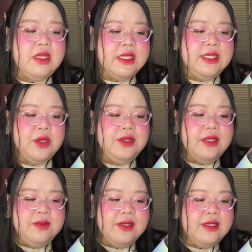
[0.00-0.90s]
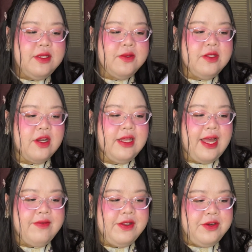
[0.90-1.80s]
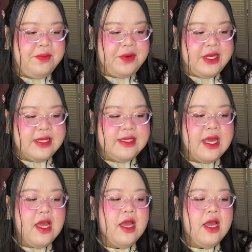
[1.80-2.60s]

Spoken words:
So this one, the notes are lavender breeze,